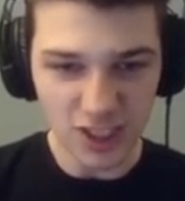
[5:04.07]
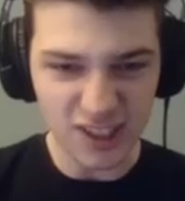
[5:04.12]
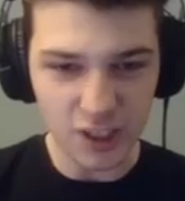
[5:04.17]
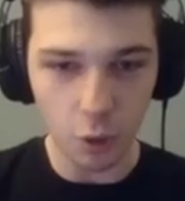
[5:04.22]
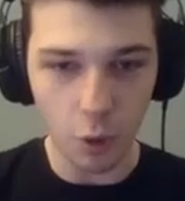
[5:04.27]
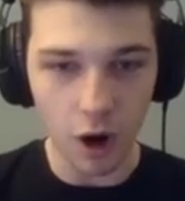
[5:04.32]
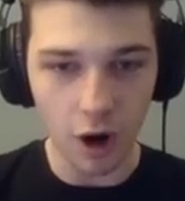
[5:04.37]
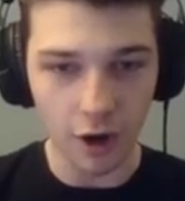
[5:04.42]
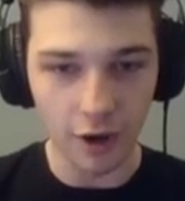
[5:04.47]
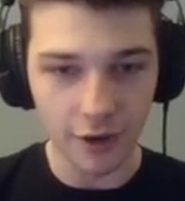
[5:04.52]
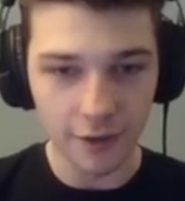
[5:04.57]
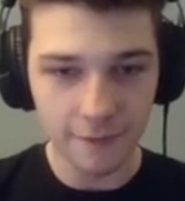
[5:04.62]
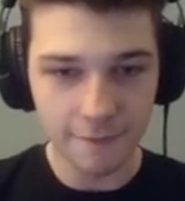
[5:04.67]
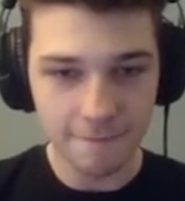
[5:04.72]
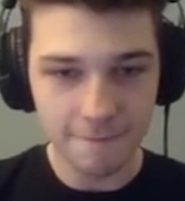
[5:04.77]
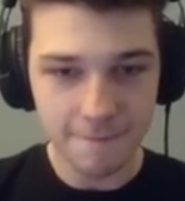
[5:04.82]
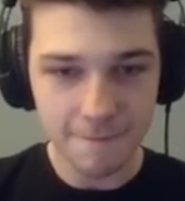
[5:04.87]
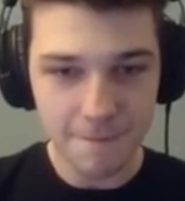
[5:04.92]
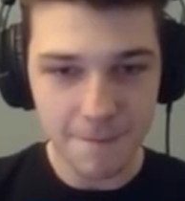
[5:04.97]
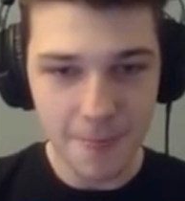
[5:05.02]
you that, are.
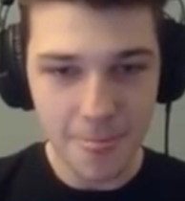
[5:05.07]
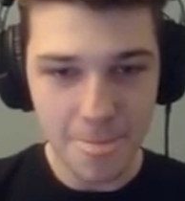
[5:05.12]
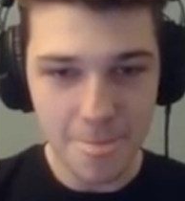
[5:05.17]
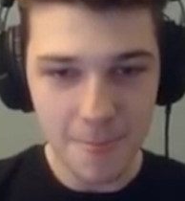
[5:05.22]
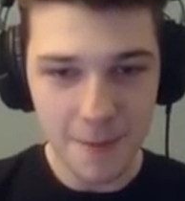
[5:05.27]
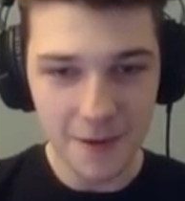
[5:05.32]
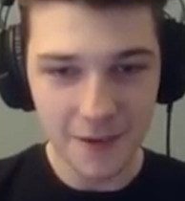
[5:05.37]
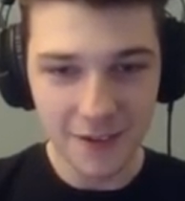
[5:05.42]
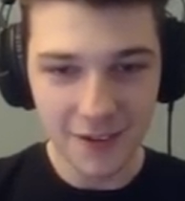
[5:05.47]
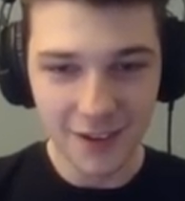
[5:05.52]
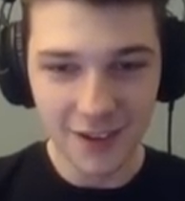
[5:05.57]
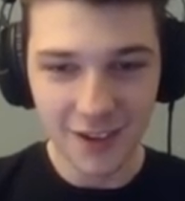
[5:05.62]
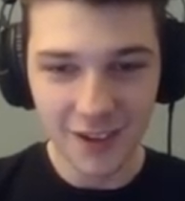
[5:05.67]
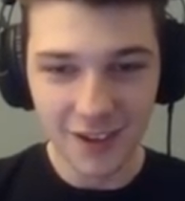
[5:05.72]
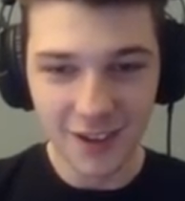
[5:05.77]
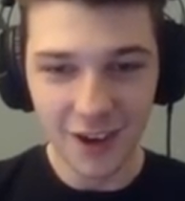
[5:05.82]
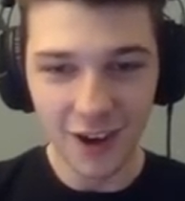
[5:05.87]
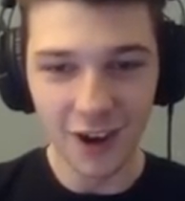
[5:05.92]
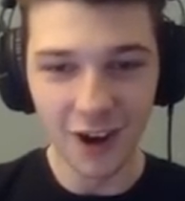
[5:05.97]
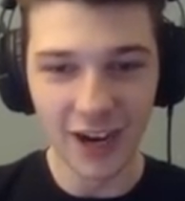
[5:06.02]
I'm going to
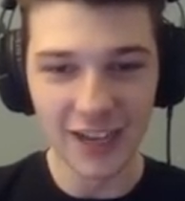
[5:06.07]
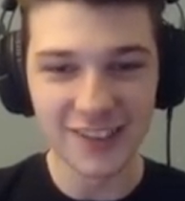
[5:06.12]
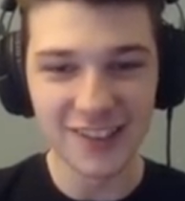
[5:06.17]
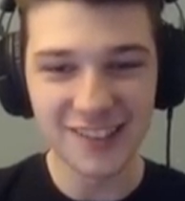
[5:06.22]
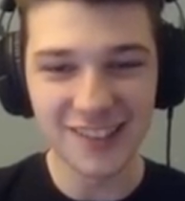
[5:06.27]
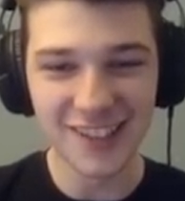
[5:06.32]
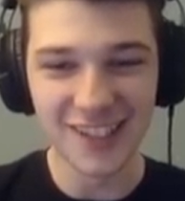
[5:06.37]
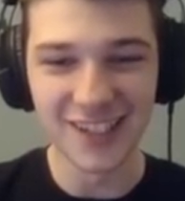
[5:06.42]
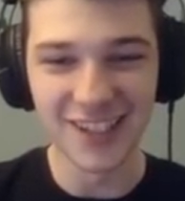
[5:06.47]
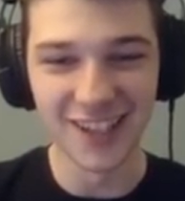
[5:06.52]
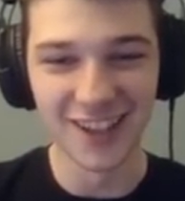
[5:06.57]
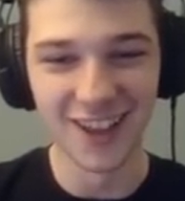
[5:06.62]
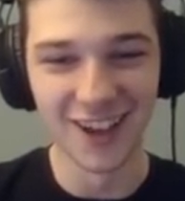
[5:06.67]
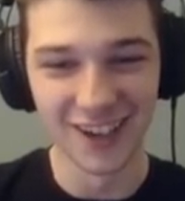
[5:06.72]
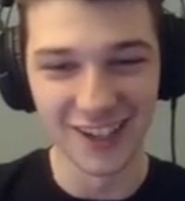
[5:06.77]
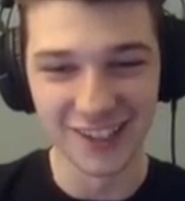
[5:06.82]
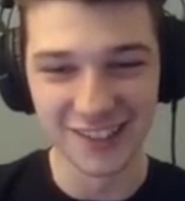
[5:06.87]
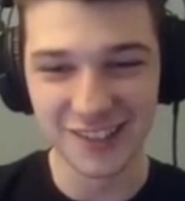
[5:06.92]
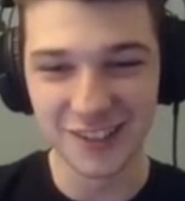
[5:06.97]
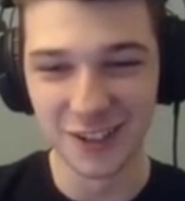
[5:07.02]
kill you. All right, this is literally the
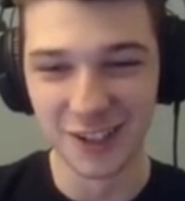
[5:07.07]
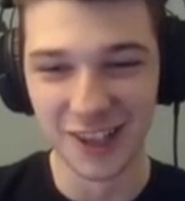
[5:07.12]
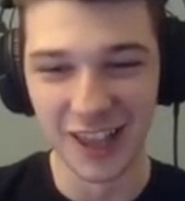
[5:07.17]
longest duel